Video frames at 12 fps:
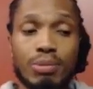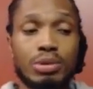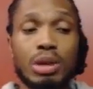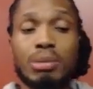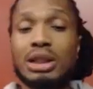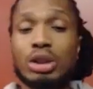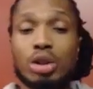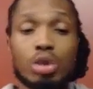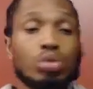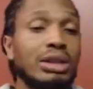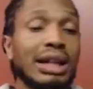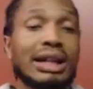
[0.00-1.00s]
2
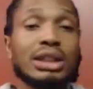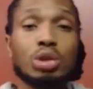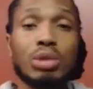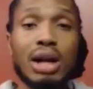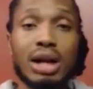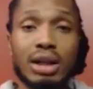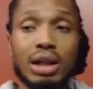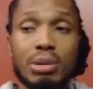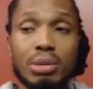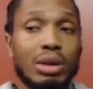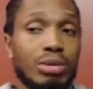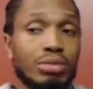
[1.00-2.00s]
seconds you out of there.
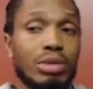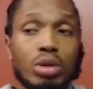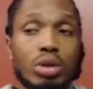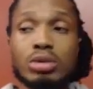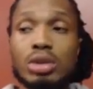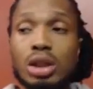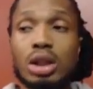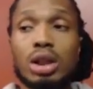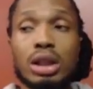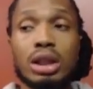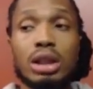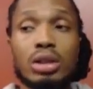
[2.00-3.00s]
But
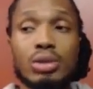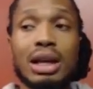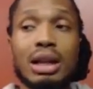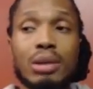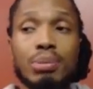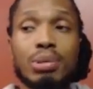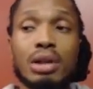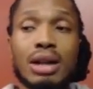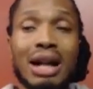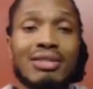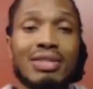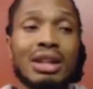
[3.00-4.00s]
we had to put an
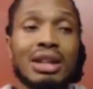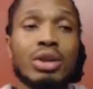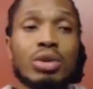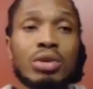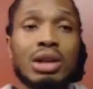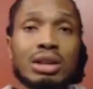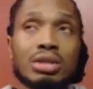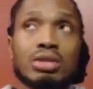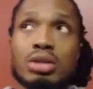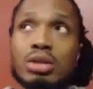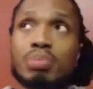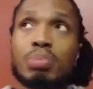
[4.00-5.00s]
IV in you. That's
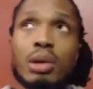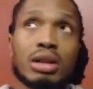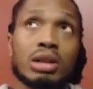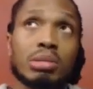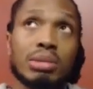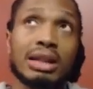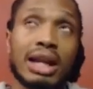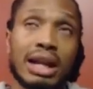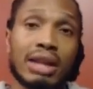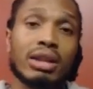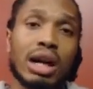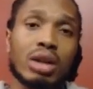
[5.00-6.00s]
approximately
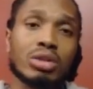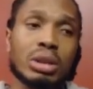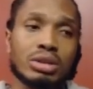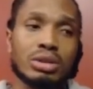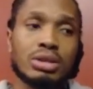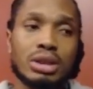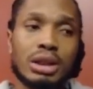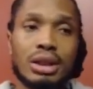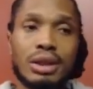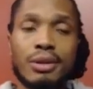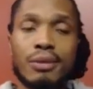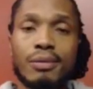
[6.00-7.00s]
$8,000.
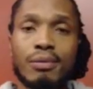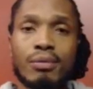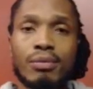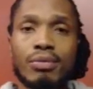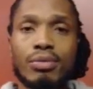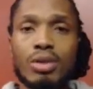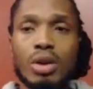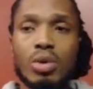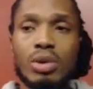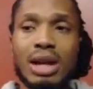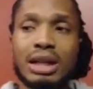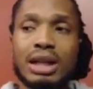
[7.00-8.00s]
We
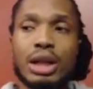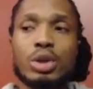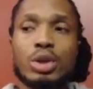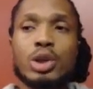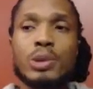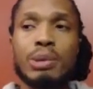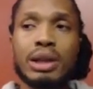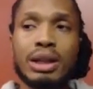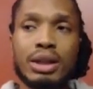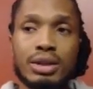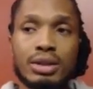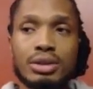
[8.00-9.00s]
had to hear you speak.